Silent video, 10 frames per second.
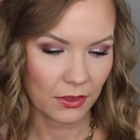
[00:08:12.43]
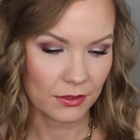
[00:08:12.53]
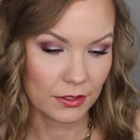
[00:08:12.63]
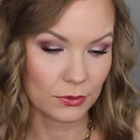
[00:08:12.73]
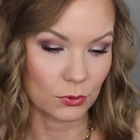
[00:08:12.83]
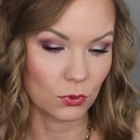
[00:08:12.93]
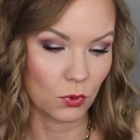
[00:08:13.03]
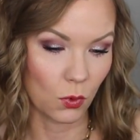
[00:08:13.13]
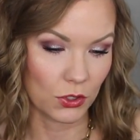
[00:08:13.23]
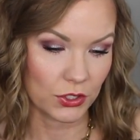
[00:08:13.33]
this is
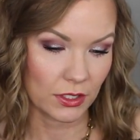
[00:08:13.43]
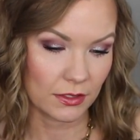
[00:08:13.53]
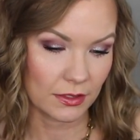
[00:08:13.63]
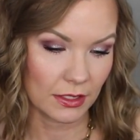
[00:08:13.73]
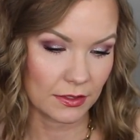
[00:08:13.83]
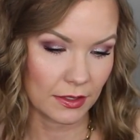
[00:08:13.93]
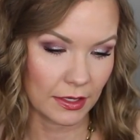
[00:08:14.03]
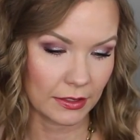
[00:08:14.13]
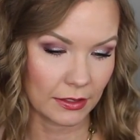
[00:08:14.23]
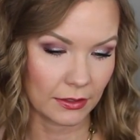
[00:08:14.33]
gorgeous. It's
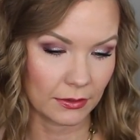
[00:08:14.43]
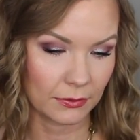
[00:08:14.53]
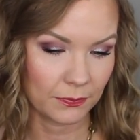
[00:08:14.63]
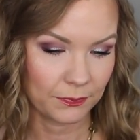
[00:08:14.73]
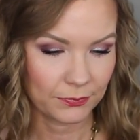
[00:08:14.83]
like a